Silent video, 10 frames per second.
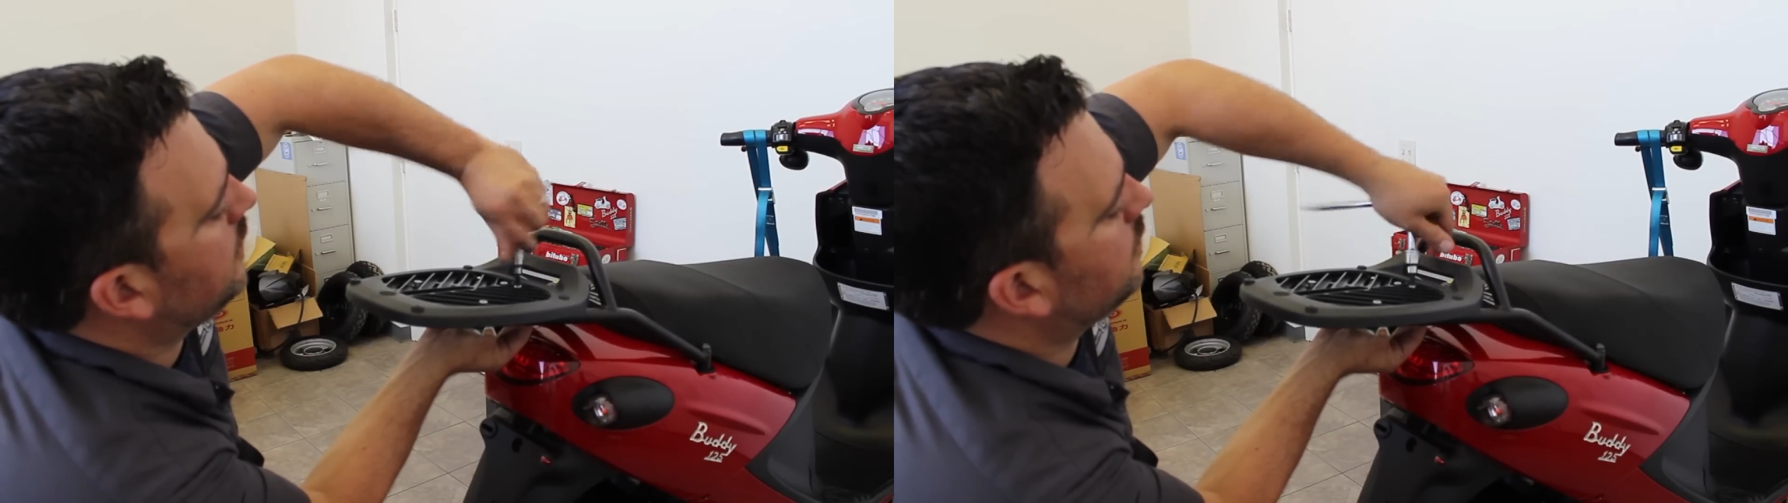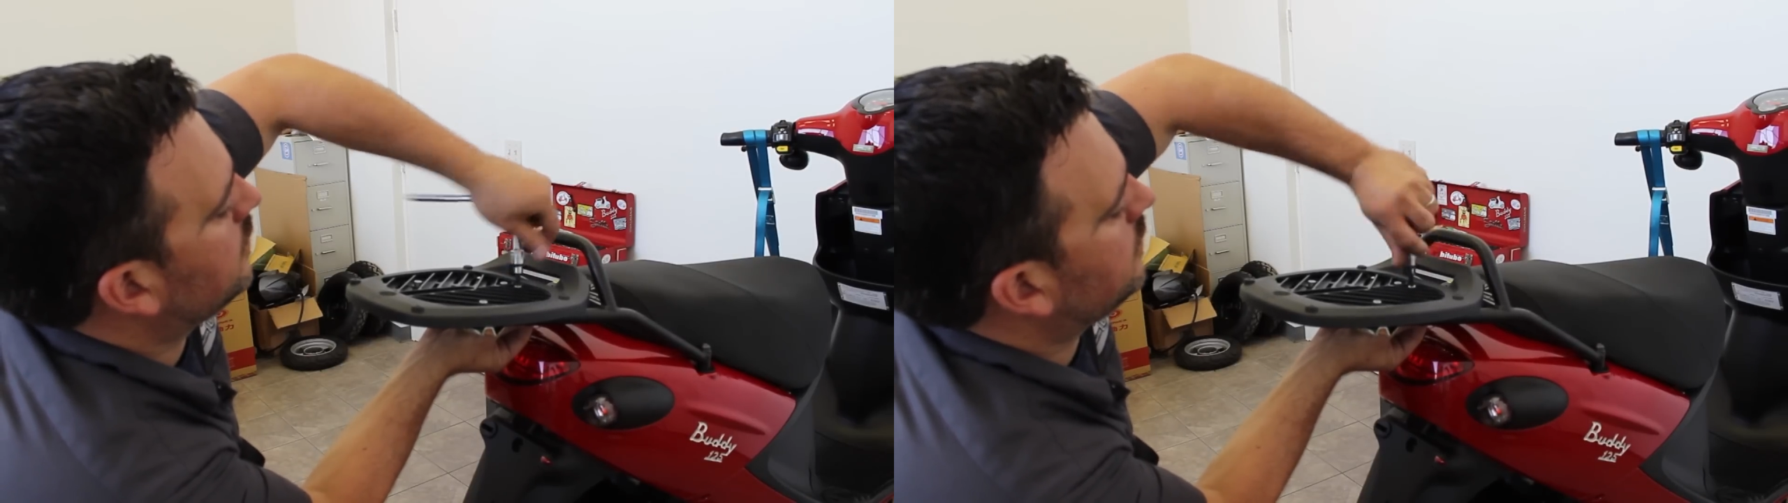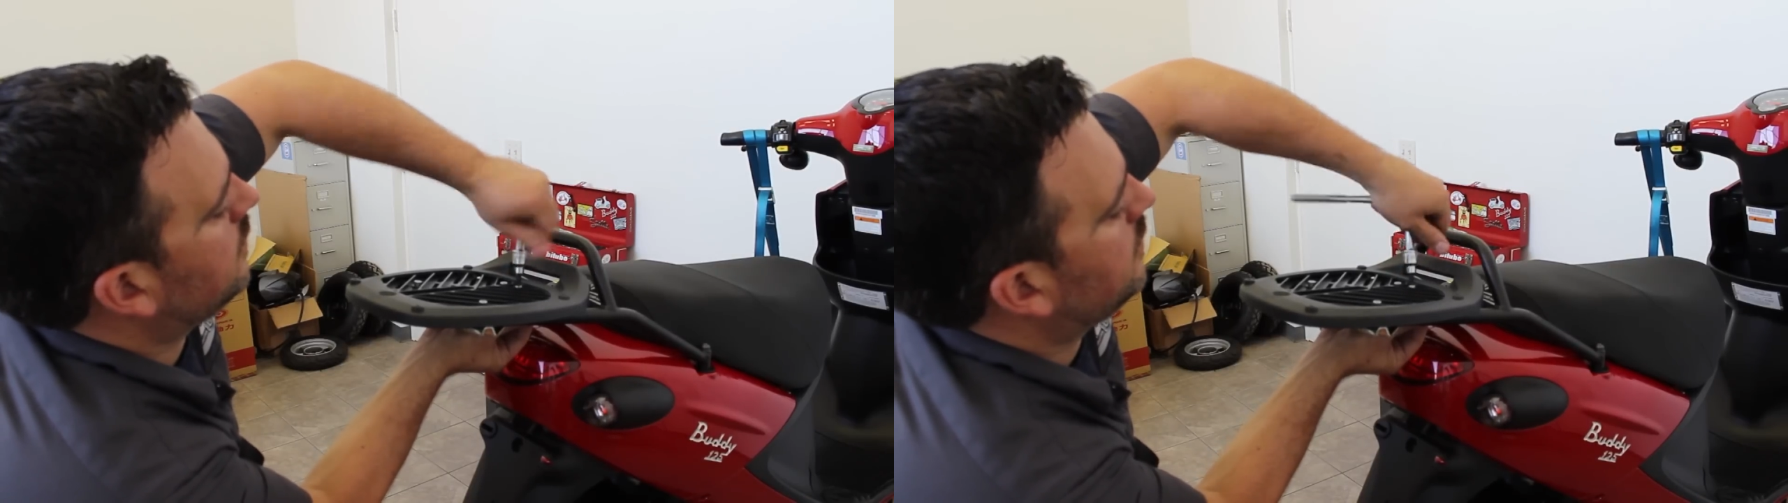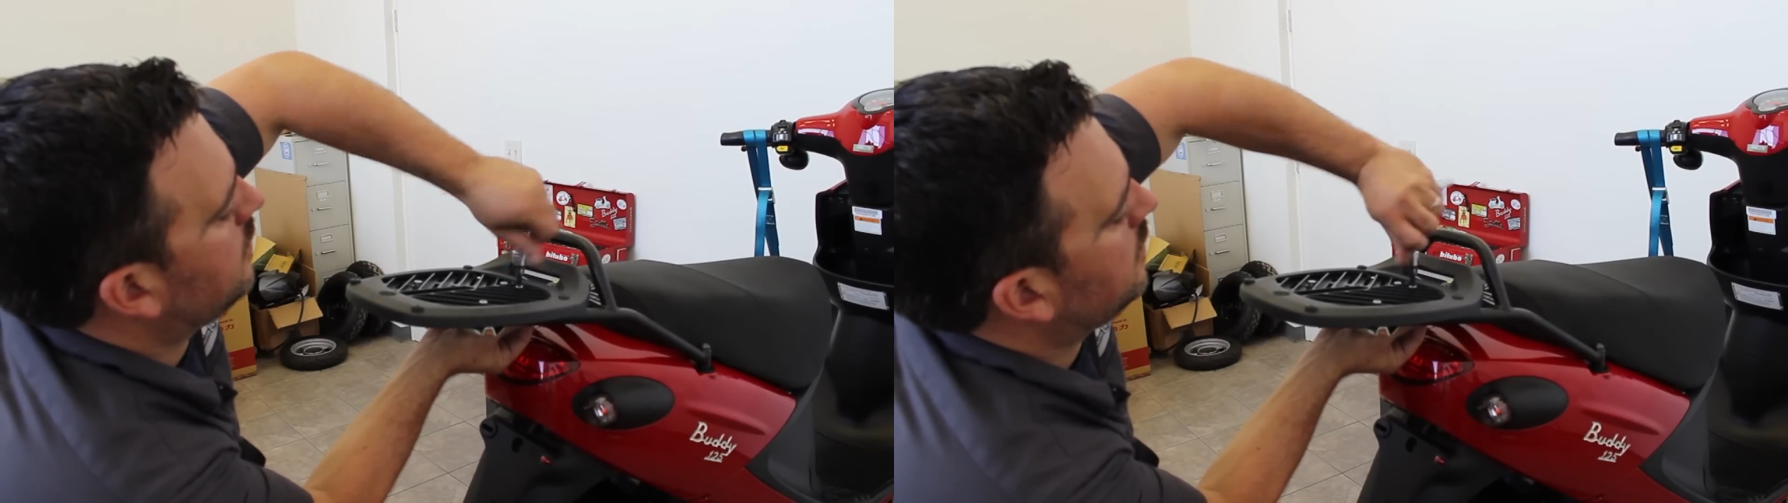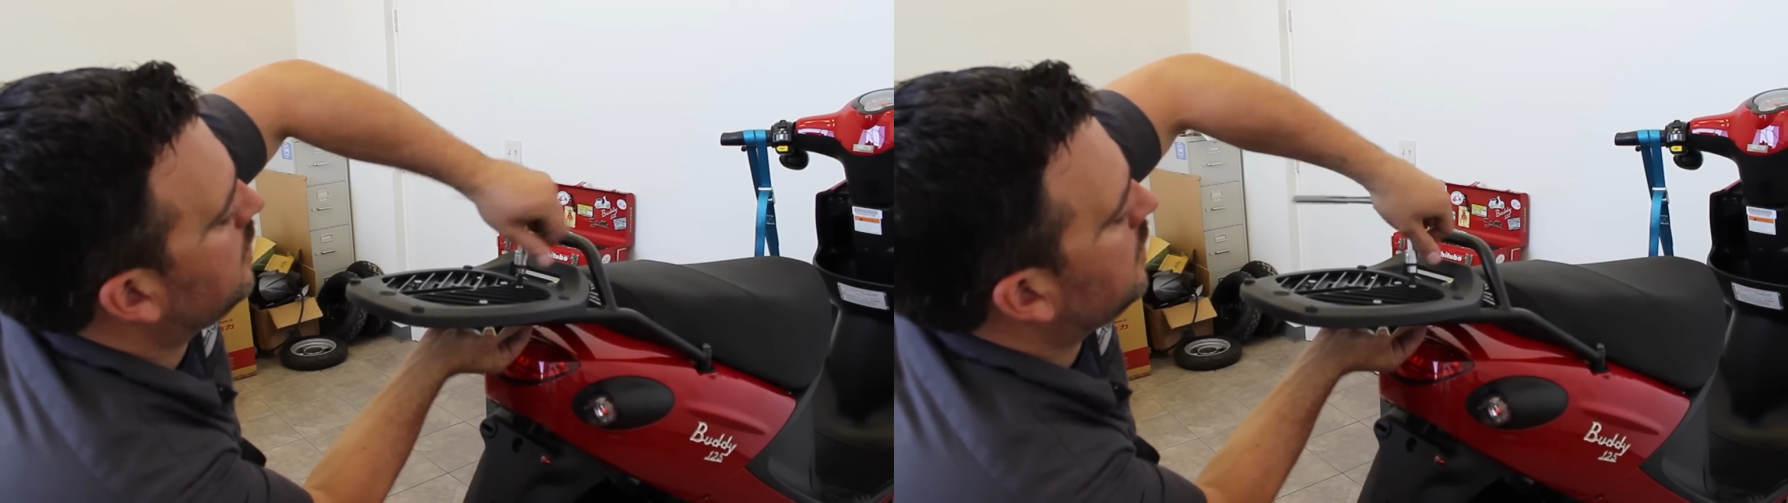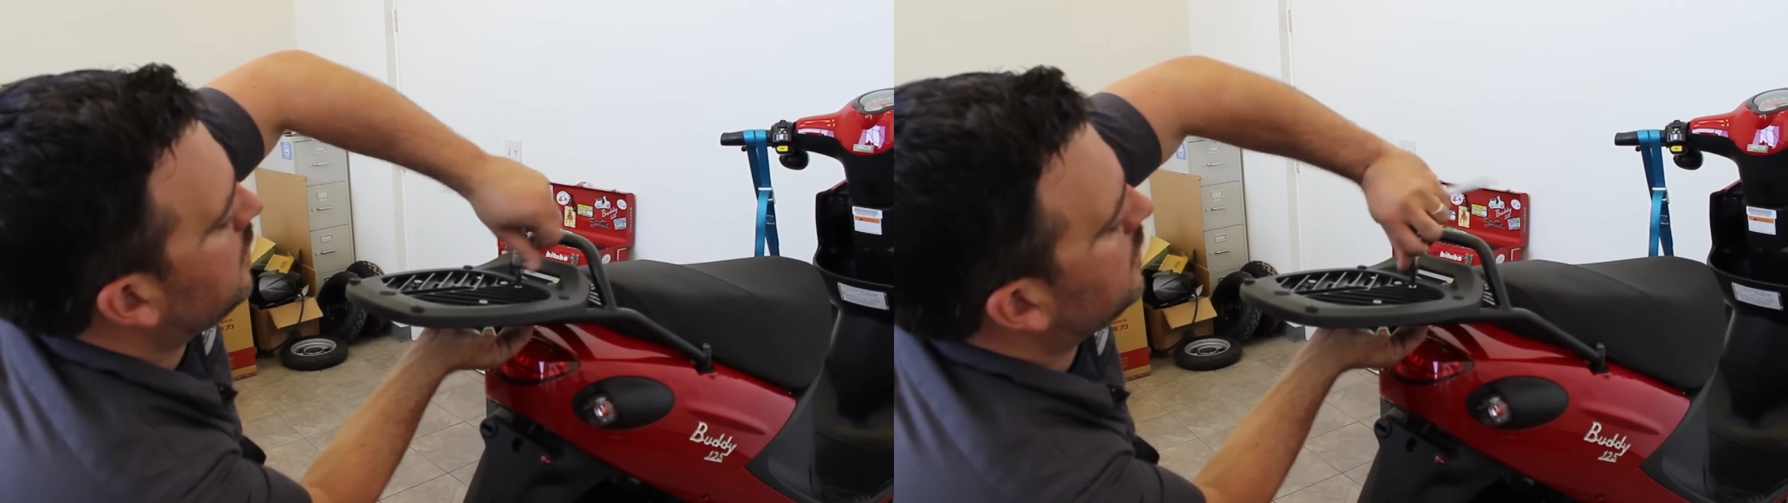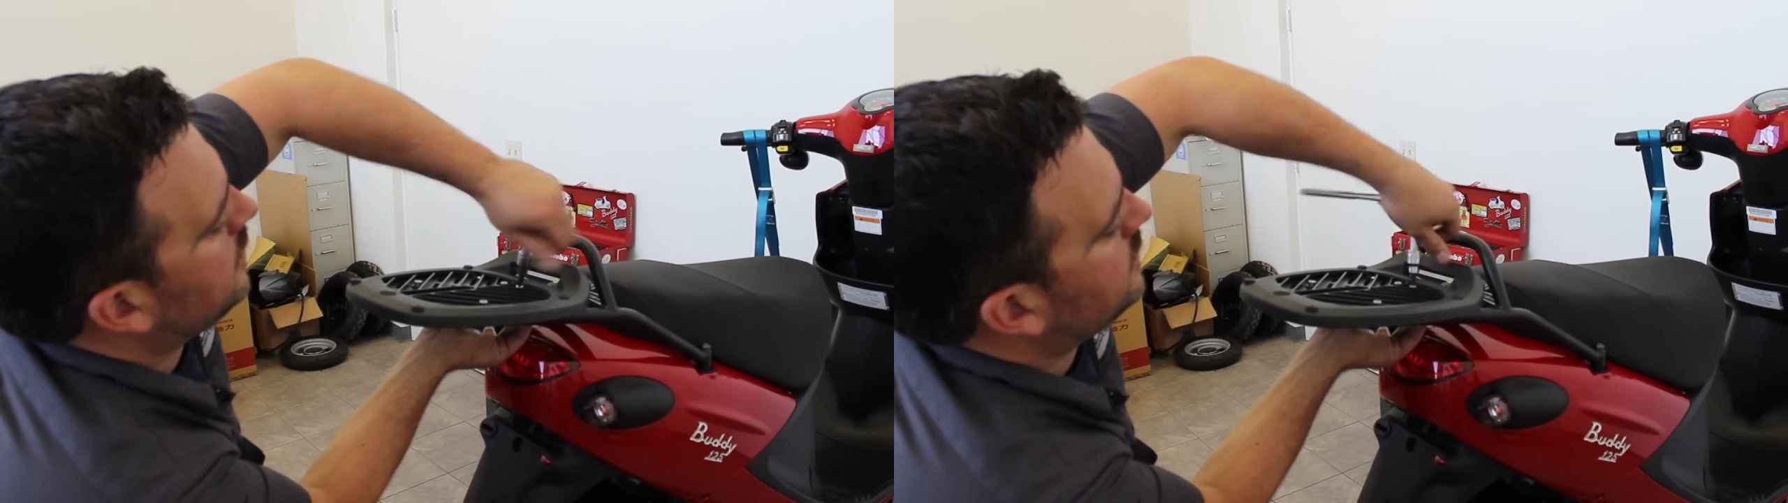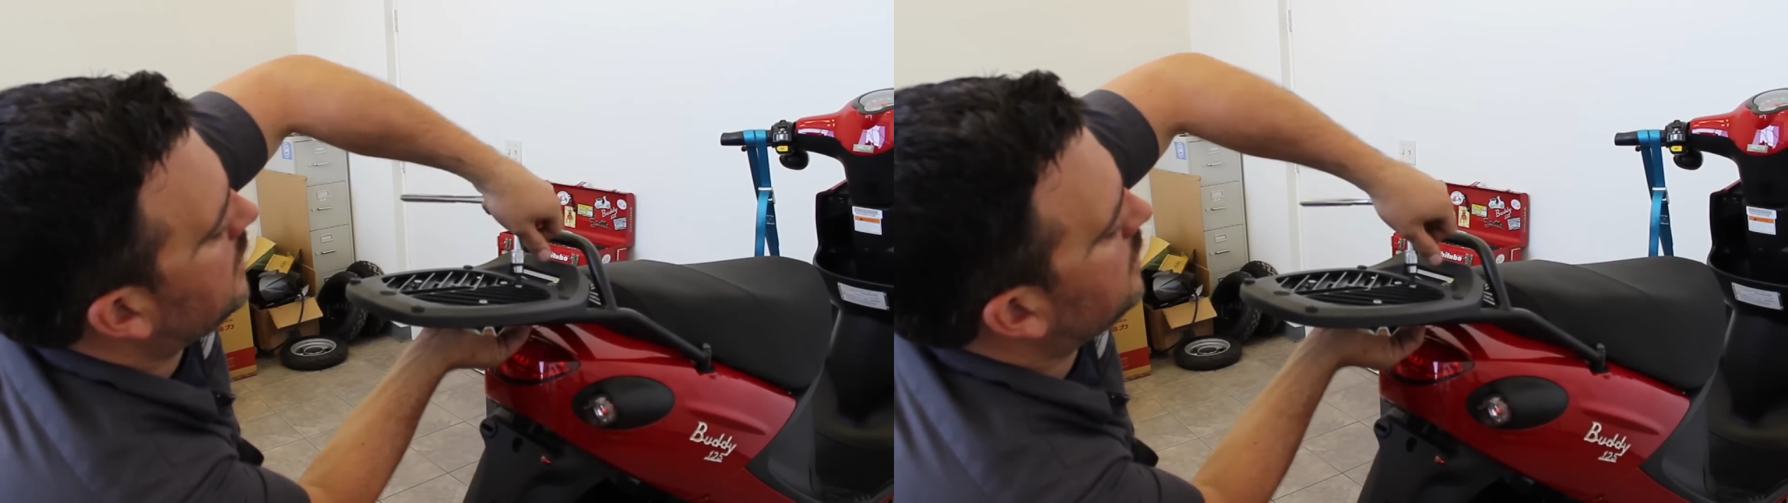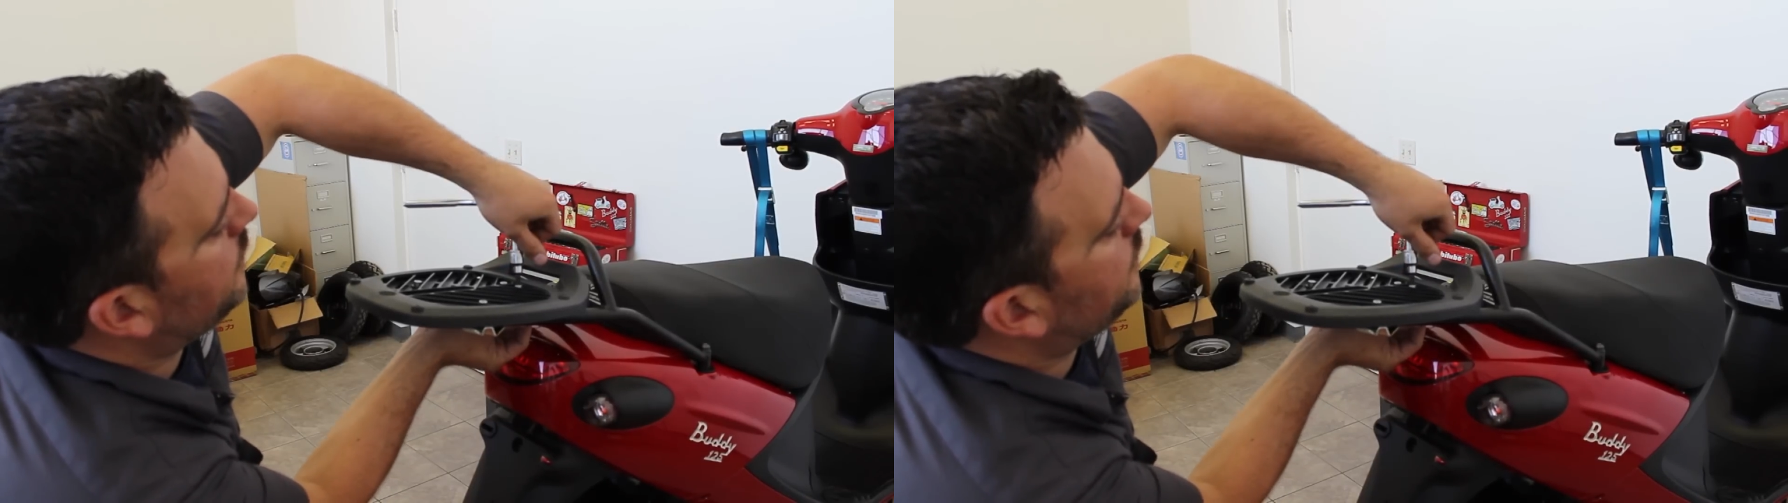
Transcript: will tighten